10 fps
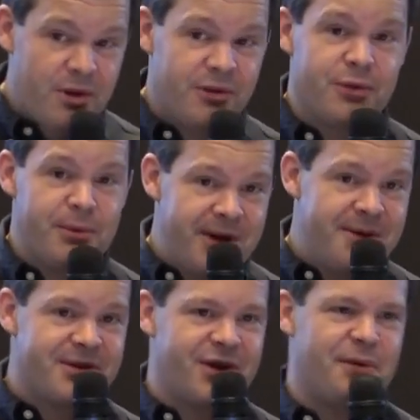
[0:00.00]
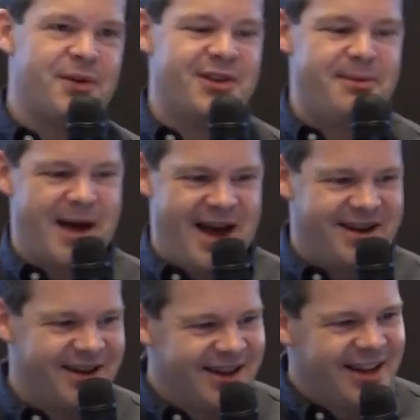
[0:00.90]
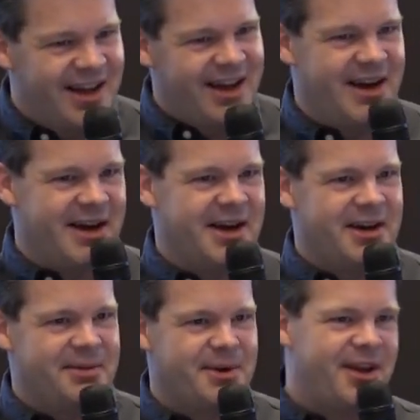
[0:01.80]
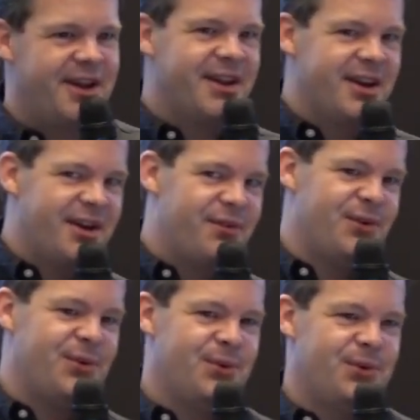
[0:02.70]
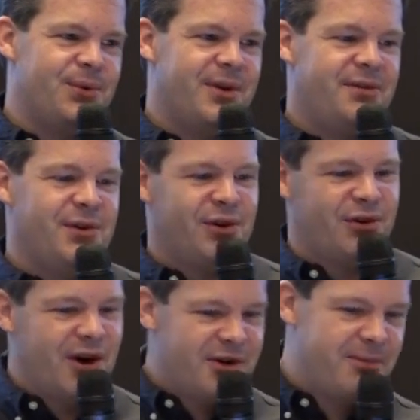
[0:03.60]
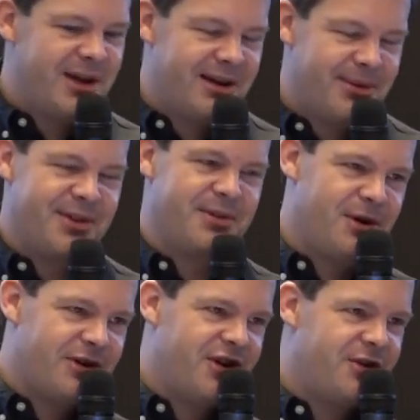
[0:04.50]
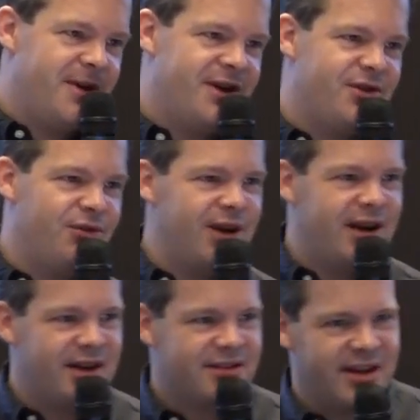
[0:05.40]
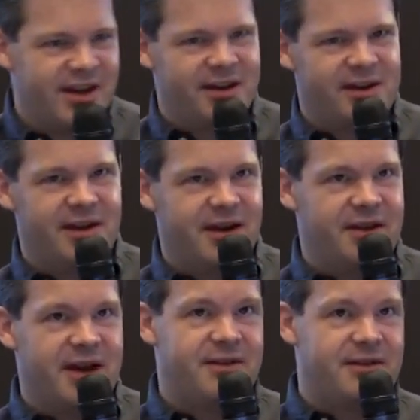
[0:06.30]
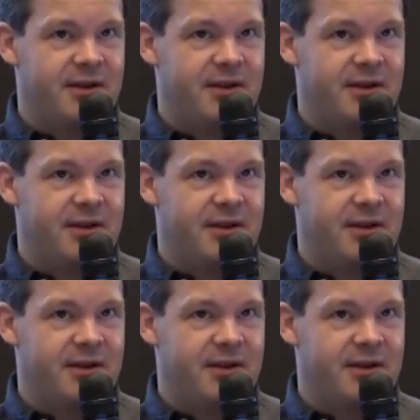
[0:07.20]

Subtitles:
So the memes are obviously bad. But then if you look around a little bit in the blockchain space, you realize like that